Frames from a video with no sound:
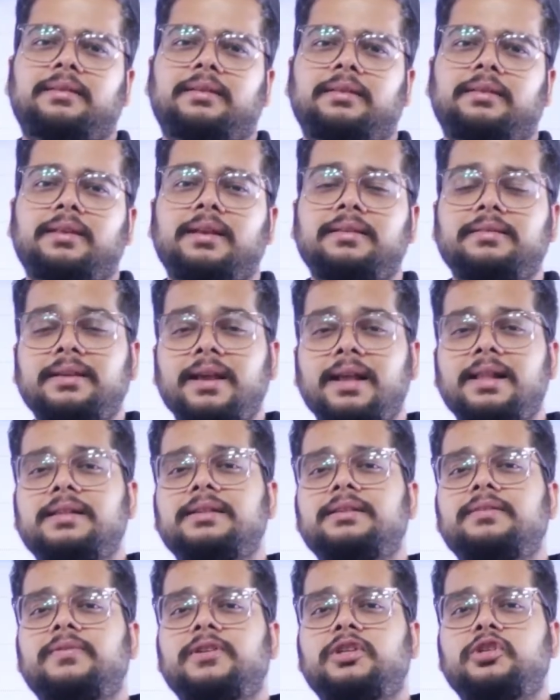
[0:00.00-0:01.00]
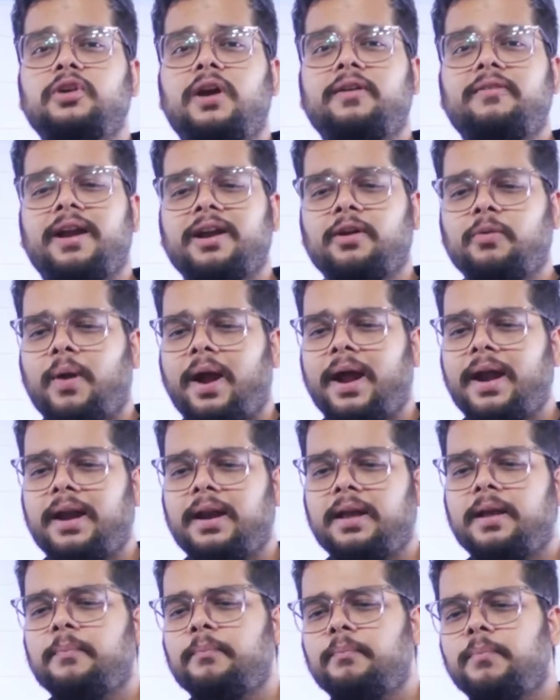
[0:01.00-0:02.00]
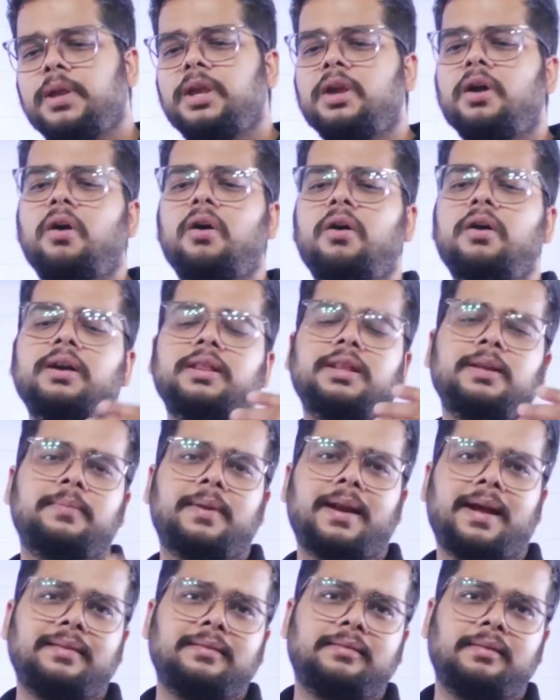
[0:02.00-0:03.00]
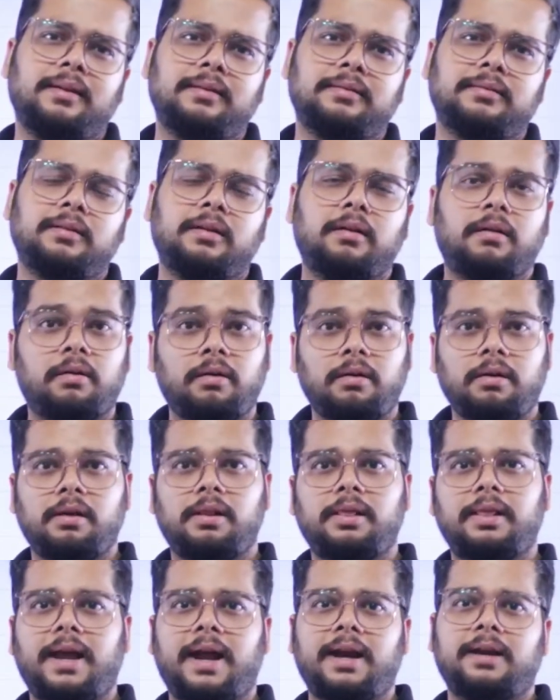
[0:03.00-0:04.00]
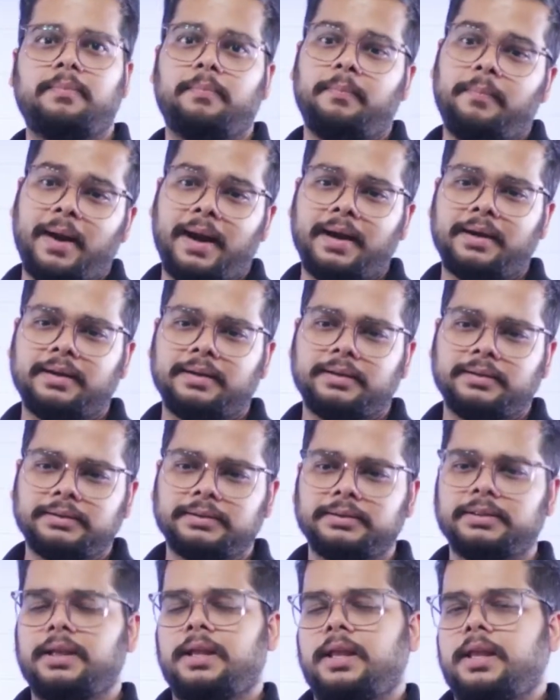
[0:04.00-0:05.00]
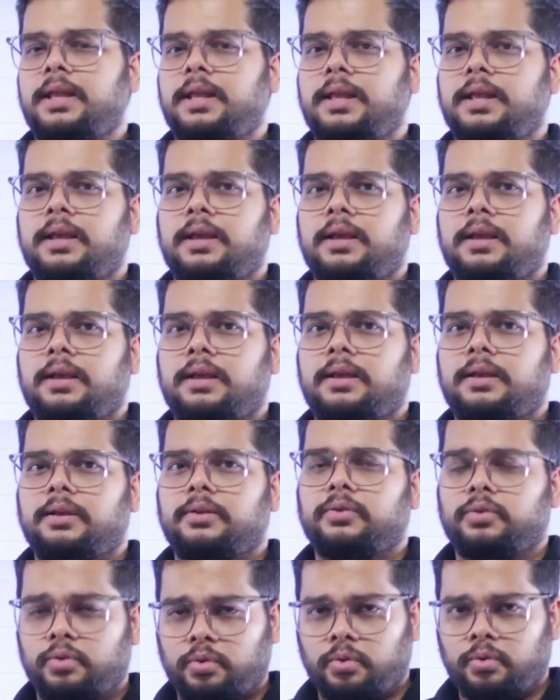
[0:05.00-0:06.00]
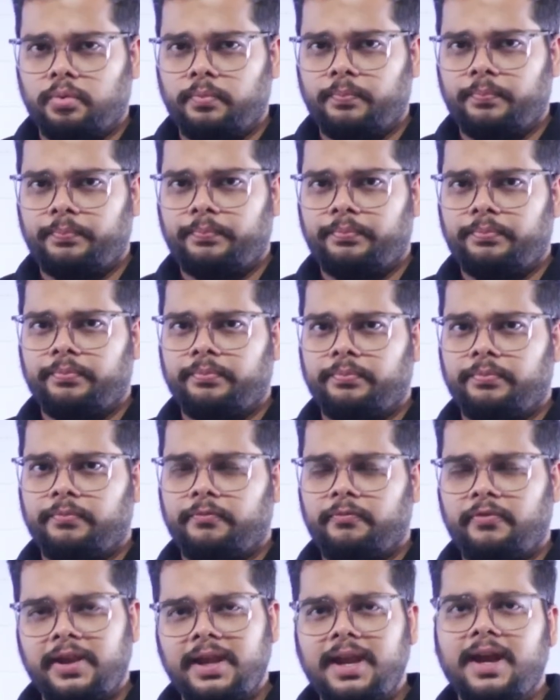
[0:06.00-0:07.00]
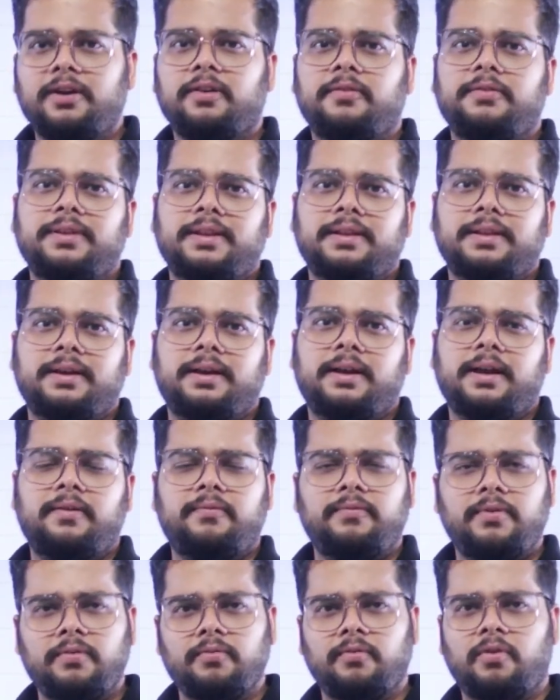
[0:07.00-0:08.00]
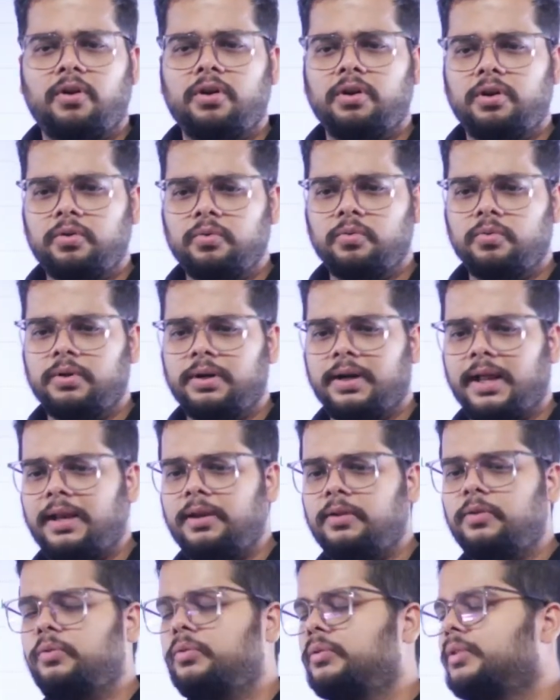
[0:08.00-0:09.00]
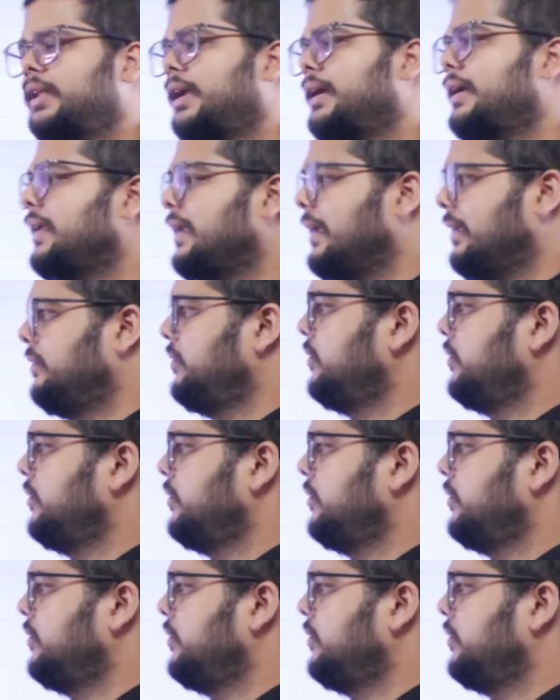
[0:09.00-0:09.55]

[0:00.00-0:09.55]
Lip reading: the skills which you have acquired beyond the branches, all that matters. So we at Officers Adda, we want to tell you that yes,